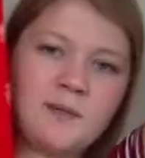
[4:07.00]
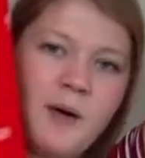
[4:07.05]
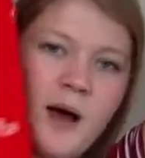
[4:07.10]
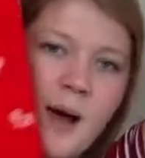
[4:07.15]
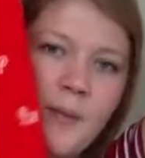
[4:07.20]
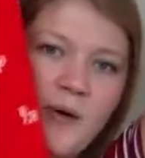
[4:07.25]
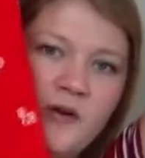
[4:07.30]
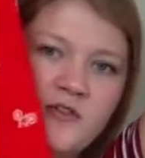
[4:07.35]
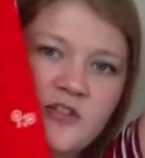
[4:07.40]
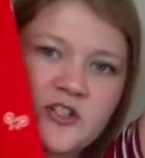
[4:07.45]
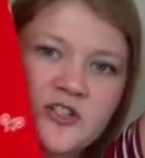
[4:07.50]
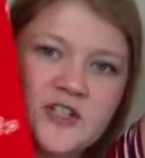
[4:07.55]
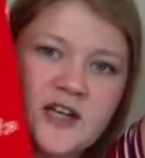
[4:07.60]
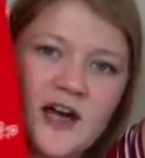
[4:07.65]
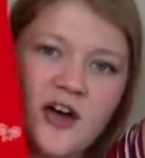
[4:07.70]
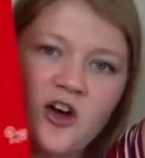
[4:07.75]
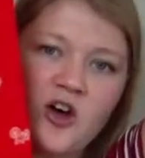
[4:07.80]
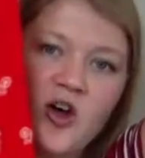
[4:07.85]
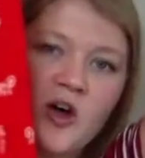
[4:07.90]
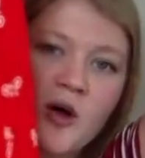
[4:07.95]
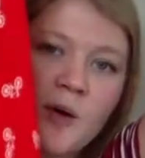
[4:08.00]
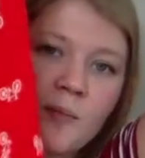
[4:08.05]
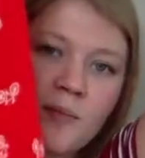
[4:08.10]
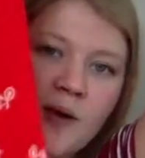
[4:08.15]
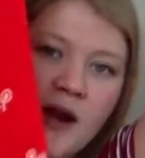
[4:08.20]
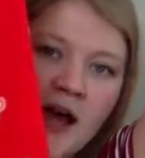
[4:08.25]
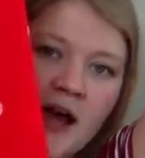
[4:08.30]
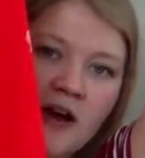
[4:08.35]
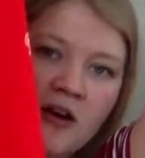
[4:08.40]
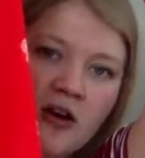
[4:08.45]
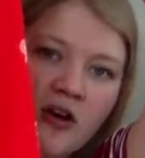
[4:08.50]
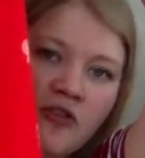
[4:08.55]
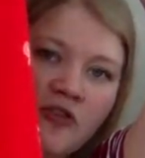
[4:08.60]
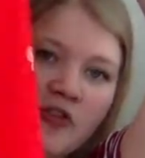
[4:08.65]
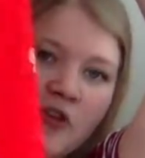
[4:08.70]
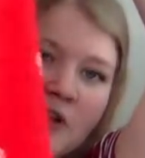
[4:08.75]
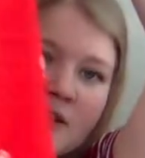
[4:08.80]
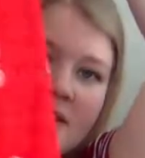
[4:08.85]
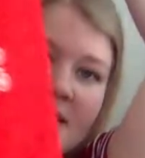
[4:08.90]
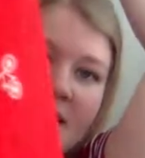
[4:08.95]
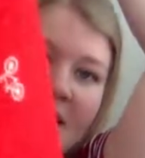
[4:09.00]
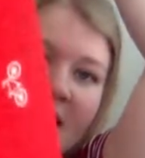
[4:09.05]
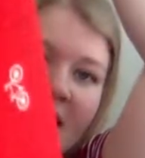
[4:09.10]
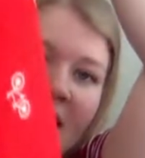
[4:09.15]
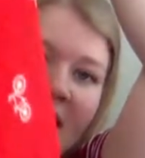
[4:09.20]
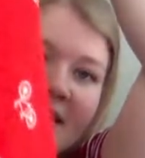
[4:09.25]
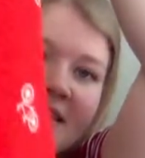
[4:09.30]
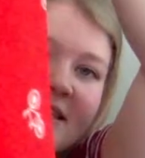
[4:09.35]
popover style but I don't know if you can see, it has